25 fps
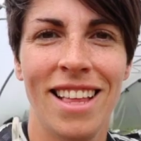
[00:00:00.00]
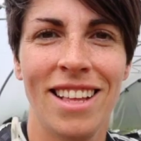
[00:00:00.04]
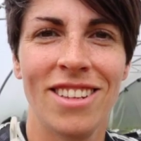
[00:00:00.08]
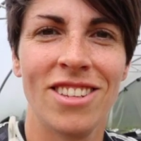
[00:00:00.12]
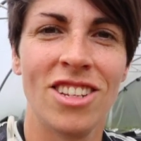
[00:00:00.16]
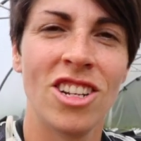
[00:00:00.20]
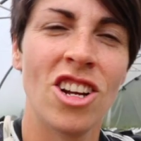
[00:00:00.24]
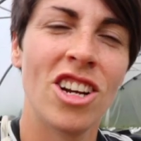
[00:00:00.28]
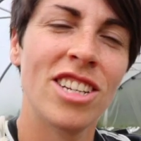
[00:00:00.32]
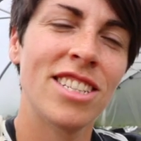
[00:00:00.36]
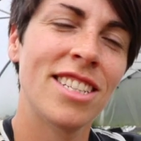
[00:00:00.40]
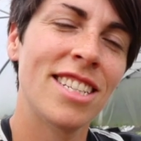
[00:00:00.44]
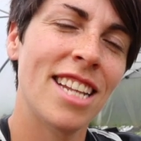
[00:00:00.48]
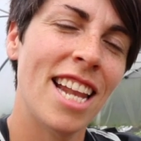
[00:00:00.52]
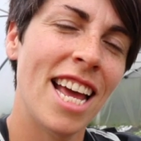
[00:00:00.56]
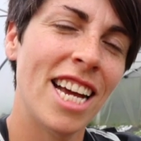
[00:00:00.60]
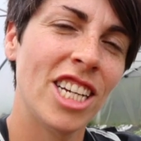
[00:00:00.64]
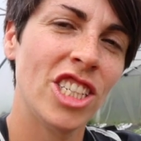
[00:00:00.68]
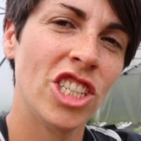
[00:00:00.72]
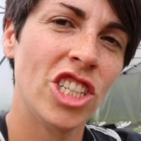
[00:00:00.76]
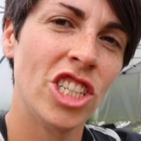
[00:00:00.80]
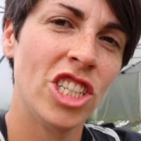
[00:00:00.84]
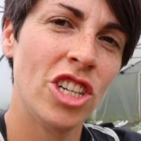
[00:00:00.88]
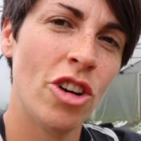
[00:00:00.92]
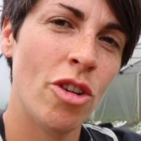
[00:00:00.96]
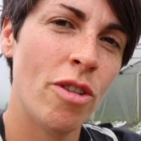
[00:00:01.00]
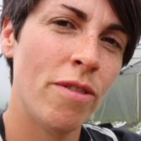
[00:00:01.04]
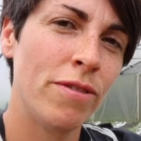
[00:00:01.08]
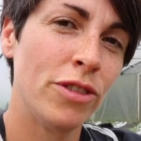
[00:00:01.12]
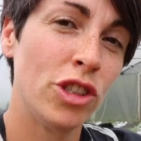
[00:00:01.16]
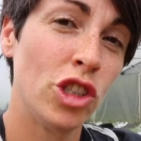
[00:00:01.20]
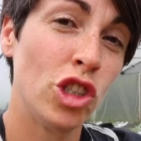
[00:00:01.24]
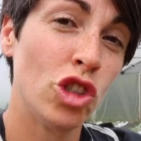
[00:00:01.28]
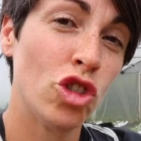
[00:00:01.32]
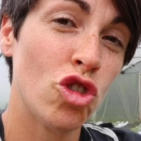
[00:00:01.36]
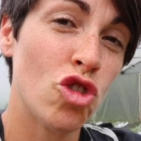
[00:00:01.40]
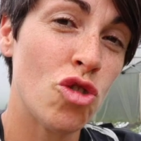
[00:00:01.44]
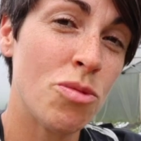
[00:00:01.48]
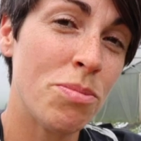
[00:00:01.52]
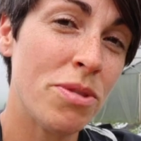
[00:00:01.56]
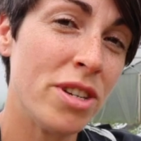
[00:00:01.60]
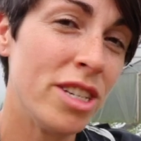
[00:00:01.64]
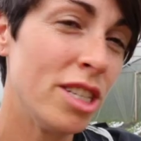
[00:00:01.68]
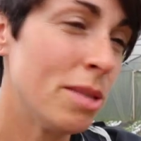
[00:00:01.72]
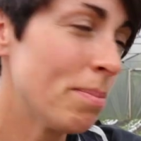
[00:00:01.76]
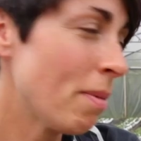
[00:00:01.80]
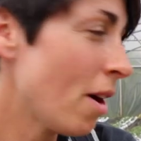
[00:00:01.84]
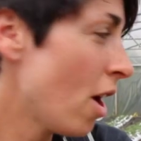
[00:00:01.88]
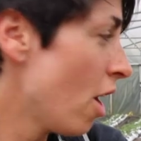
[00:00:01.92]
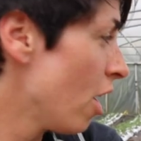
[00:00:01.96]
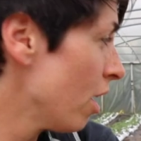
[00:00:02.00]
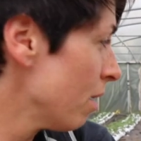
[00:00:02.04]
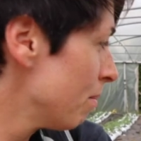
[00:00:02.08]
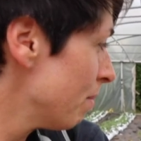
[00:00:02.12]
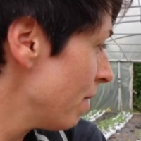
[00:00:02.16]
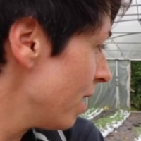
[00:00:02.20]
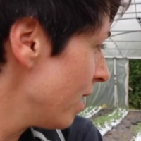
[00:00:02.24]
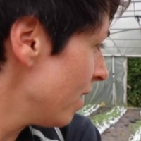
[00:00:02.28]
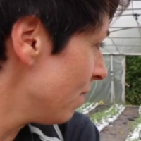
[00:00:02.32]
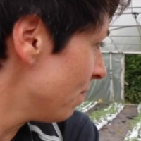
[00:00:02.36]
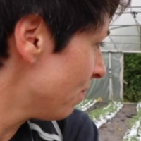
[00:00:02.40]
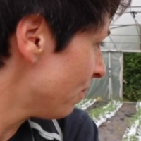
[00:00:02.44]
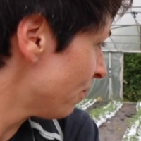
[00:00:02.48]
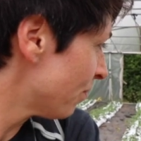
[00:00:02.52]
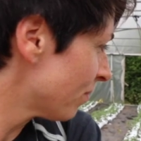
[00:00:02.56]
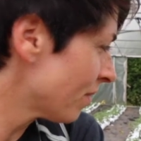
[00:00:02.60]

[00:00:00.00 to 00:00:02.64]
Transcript: A nice selection of strawberries behind me.